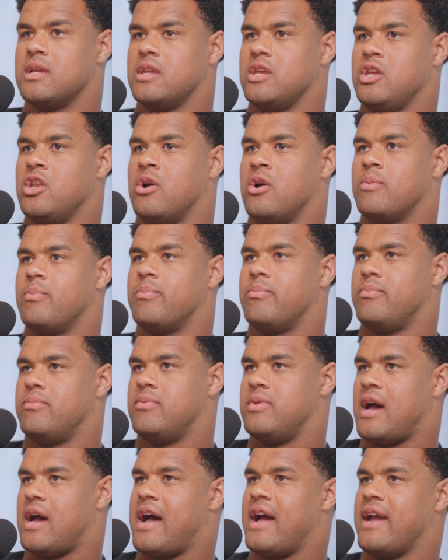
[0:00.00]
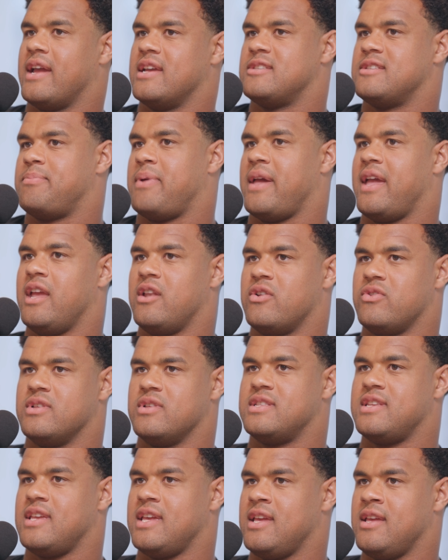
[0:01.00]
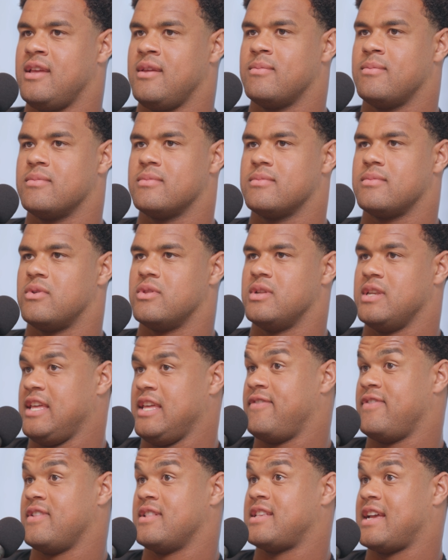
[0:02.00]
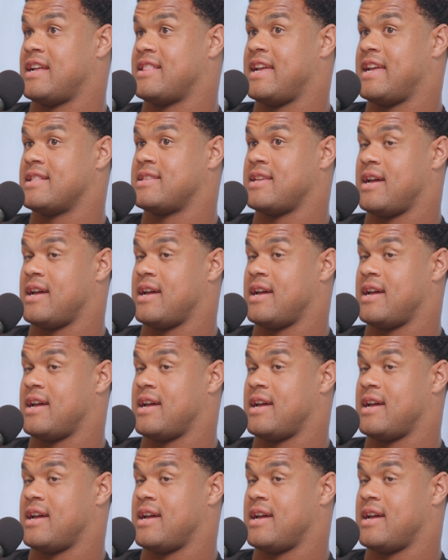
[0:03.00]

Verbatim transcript: you know, the highest paid on the team on the defense at that